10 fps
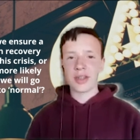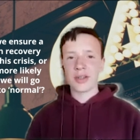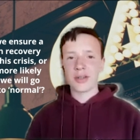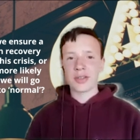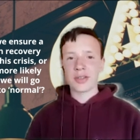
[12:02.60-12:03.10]

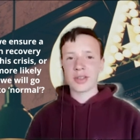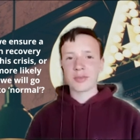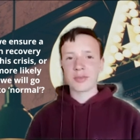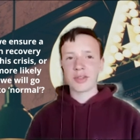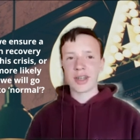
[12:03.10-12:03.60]
or is it
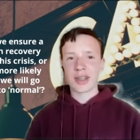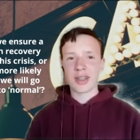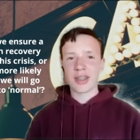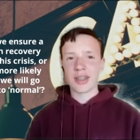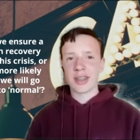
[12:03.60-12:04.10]
more
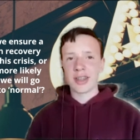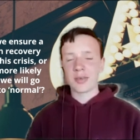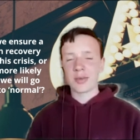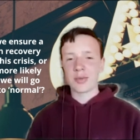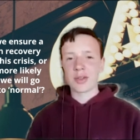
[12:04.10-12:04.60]
likely that we
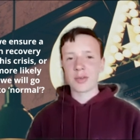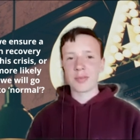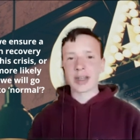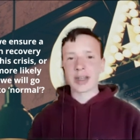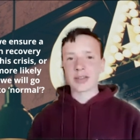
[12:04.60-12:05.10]
will go
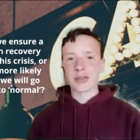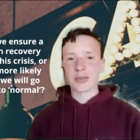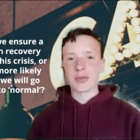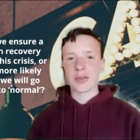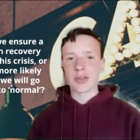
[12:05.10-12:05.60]
back
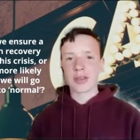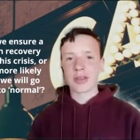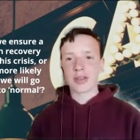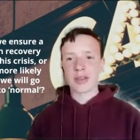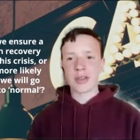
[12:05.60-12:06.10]
to
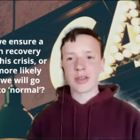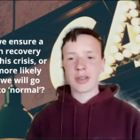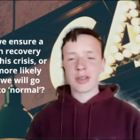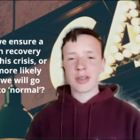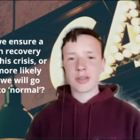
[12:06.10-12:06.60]
the
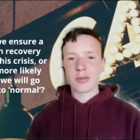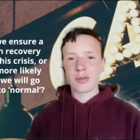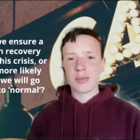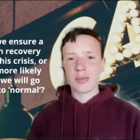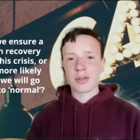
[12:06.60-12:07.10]

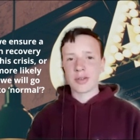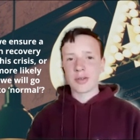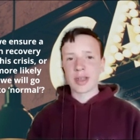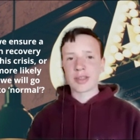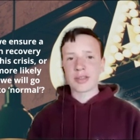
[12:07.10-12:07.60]
go
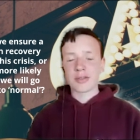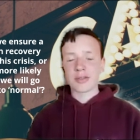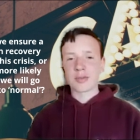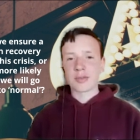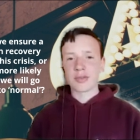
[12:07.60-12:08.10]
back to
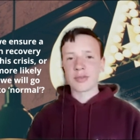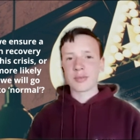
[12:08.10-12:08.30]
normal?